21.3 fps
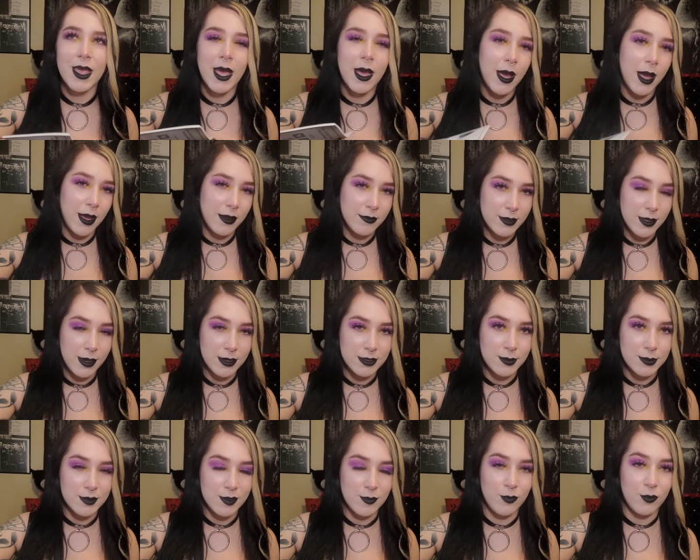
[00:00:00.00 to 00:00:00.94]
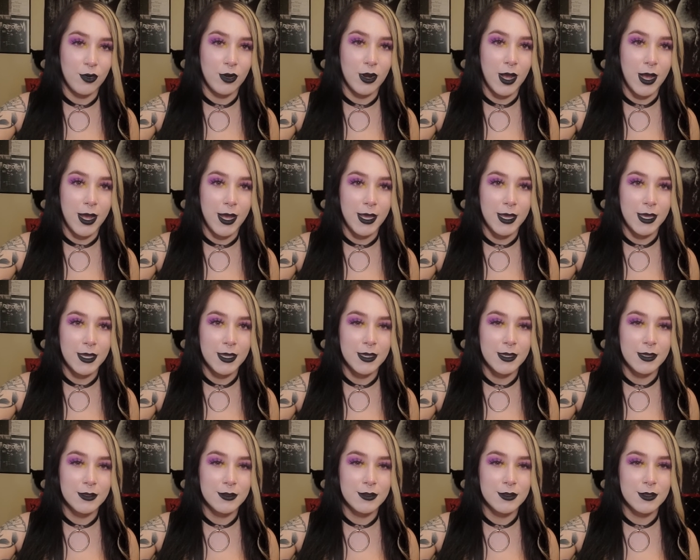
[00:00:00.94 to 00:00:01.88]
I've talked about this before. I,
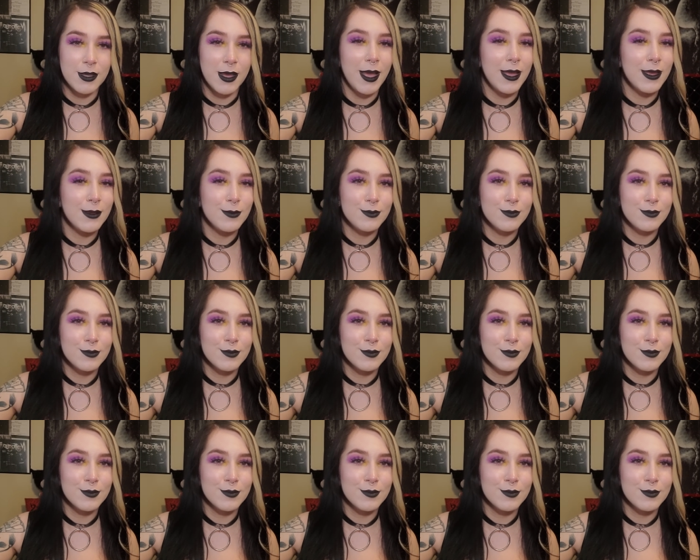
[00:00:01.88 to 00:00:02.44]
I